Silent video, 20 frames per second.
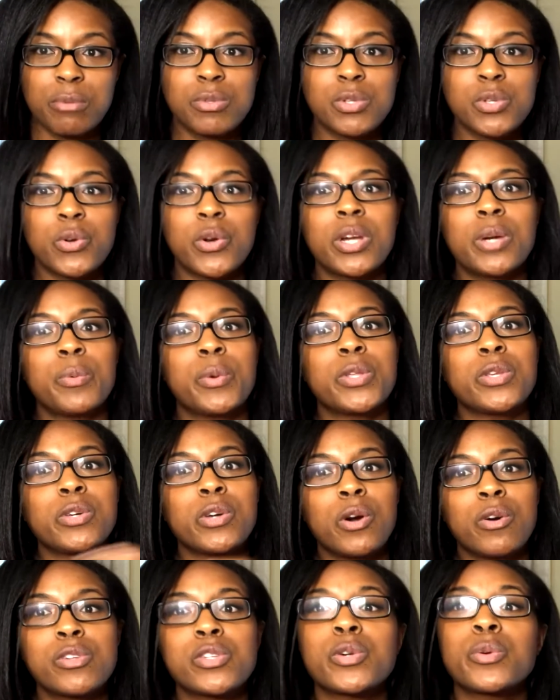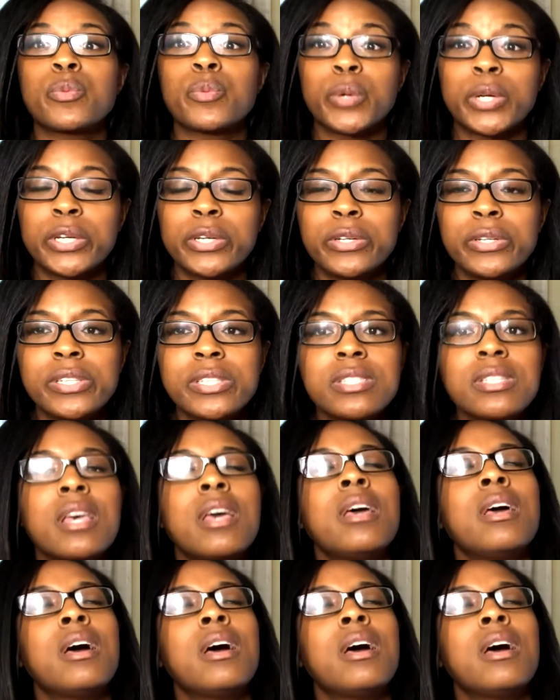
story, when you go to Reels,